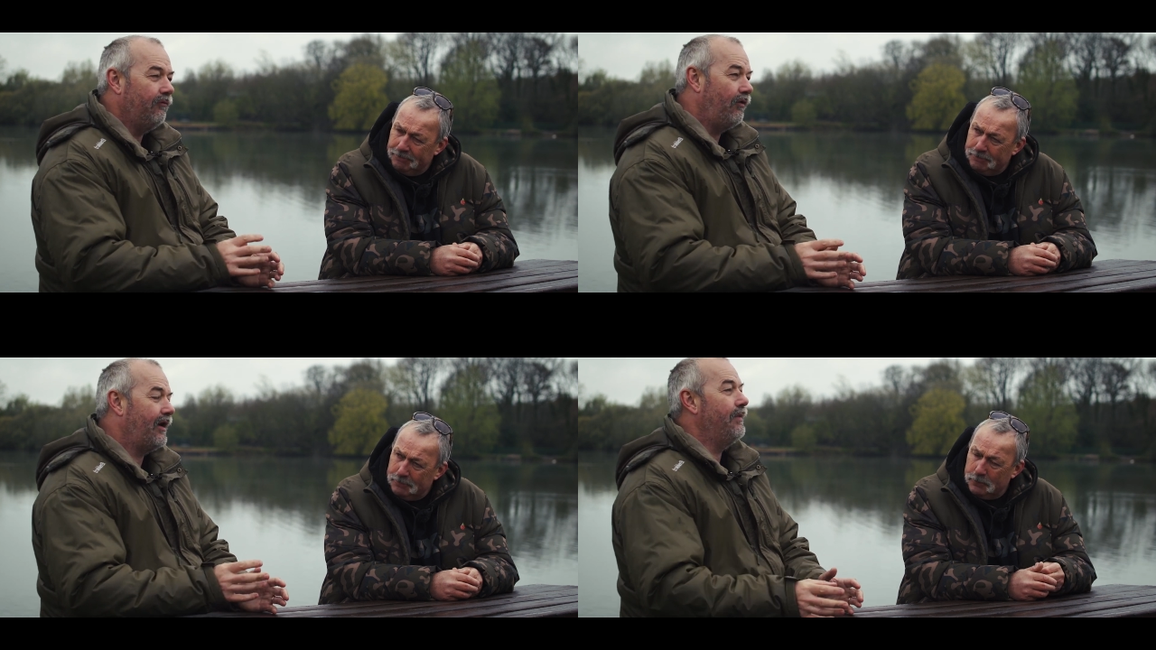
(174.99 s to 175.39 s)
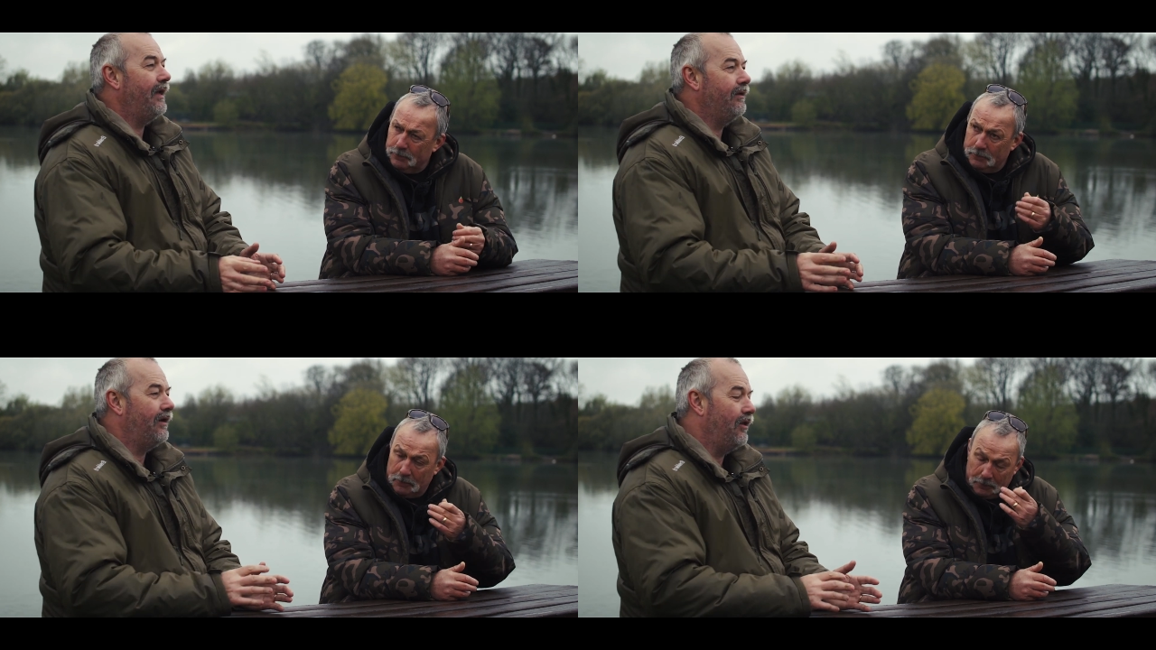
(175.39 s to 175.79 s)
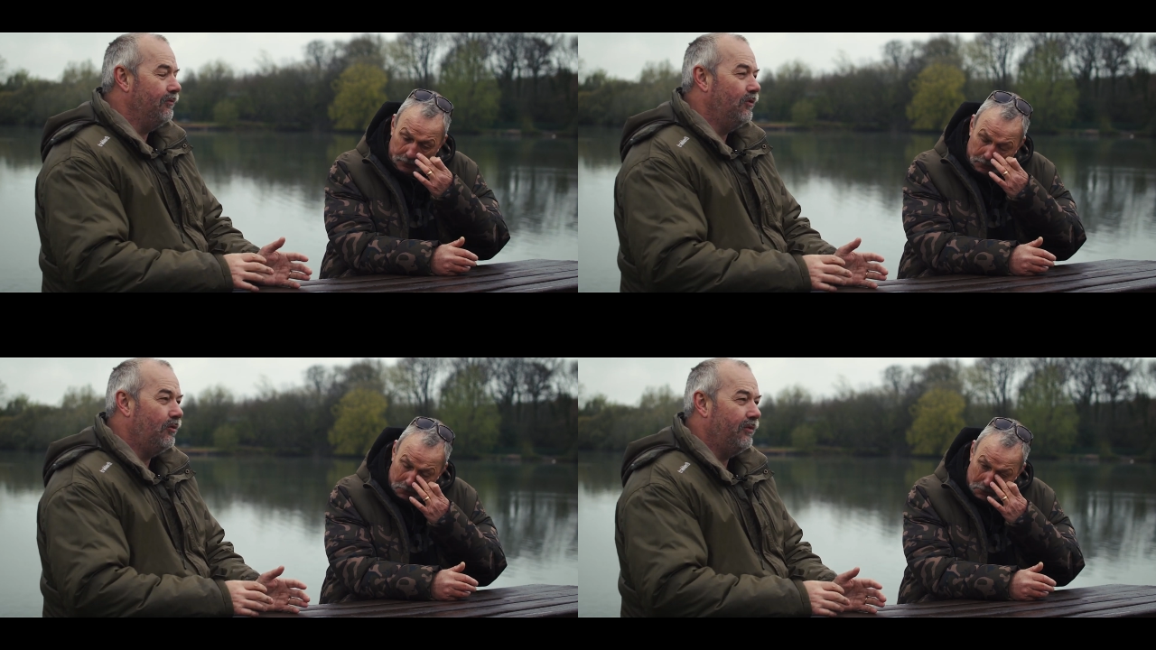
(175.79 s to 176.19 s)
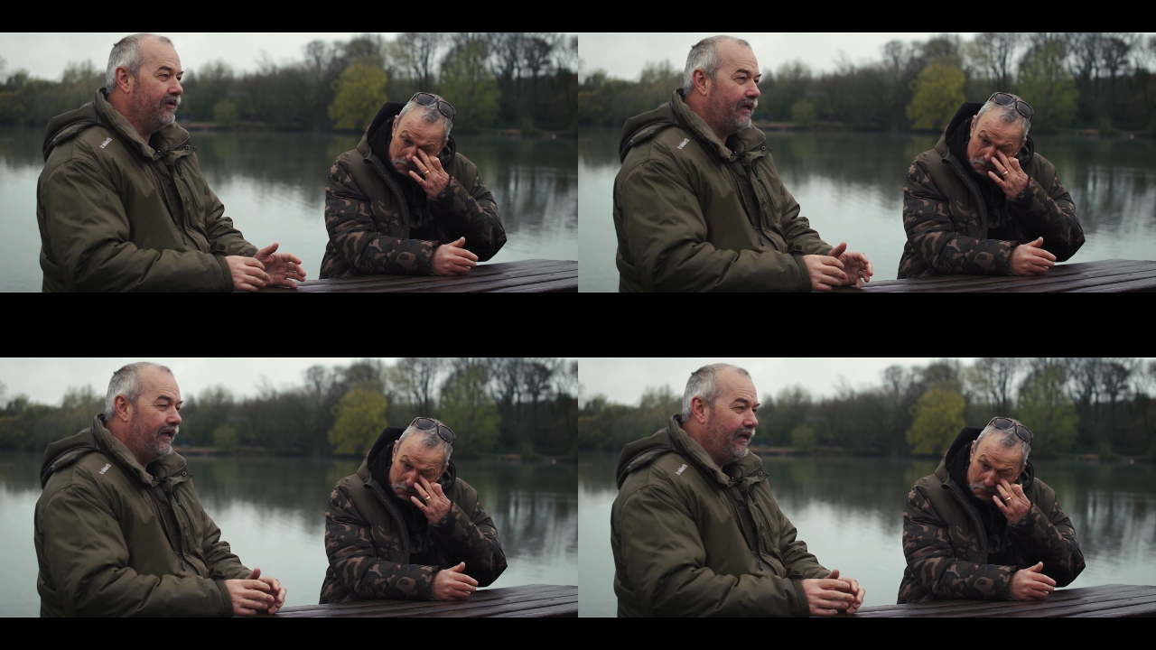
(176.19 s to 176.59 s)
Speaker 1: recommend at the
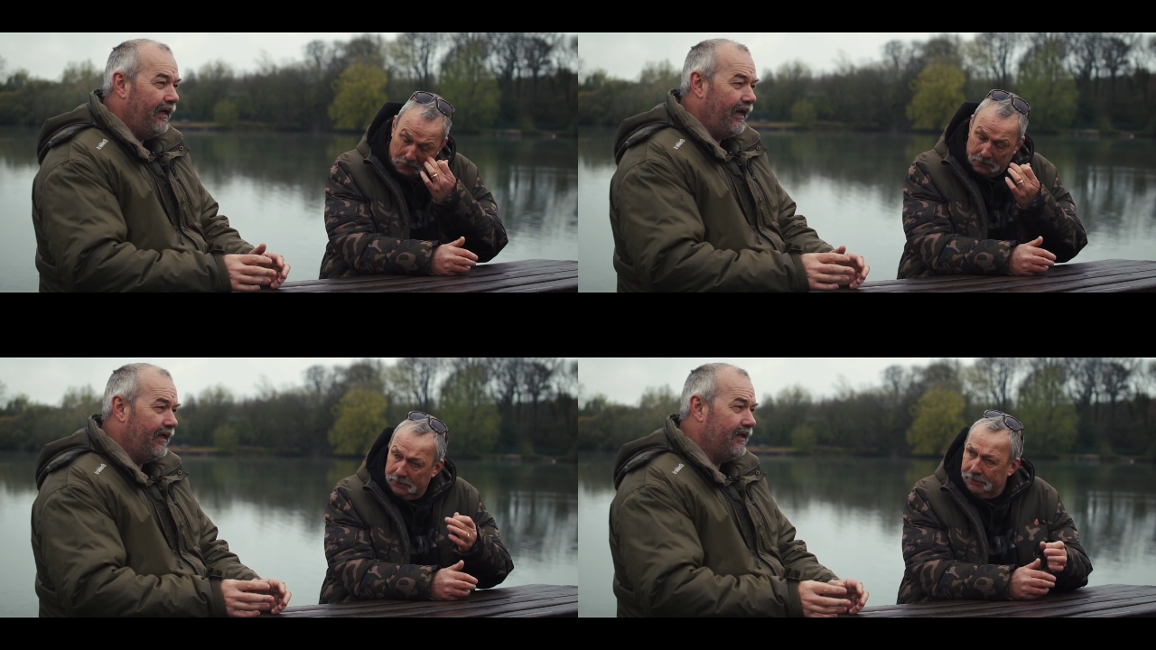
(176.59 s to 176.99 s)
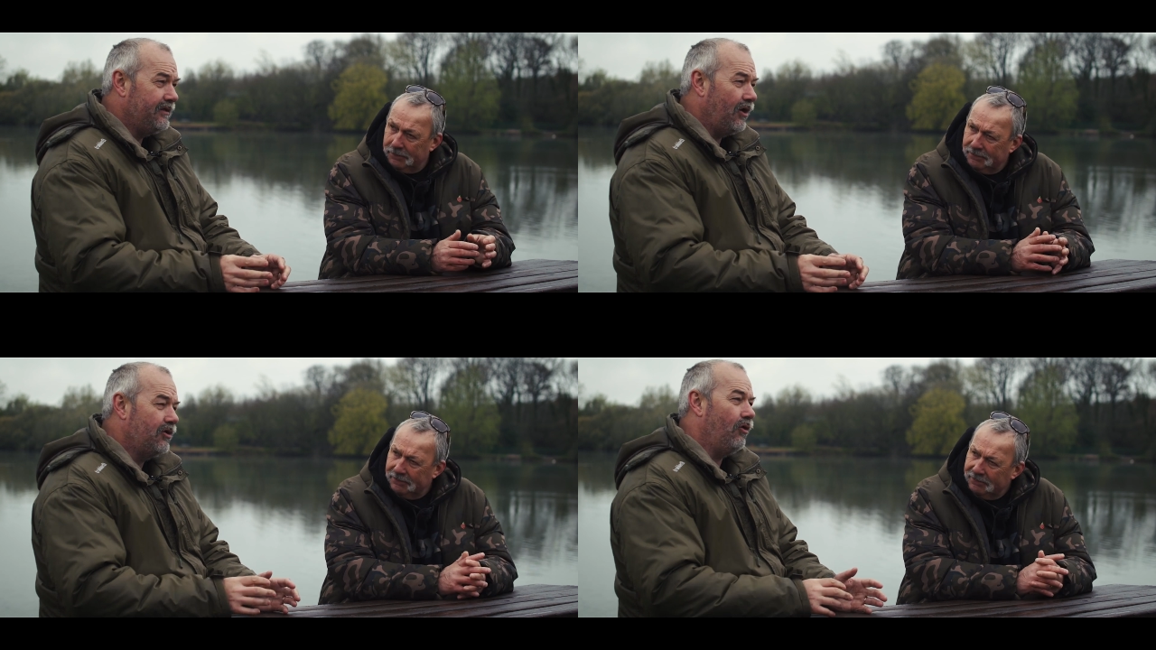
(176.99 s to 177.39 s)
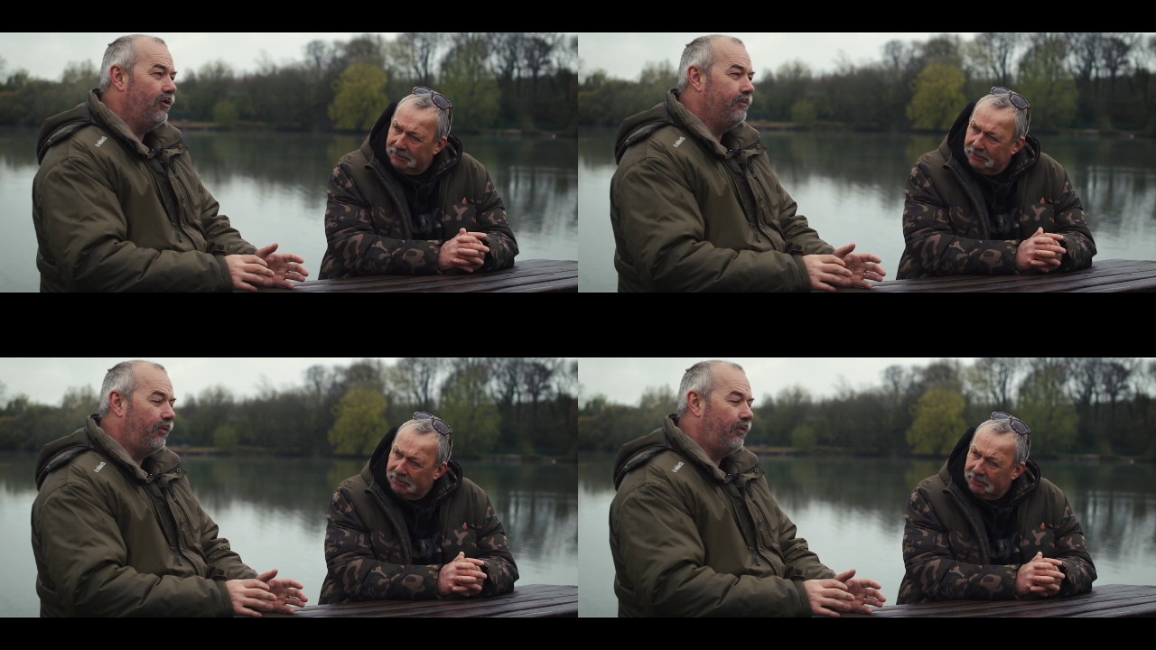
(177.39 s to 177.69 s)
moment is a koi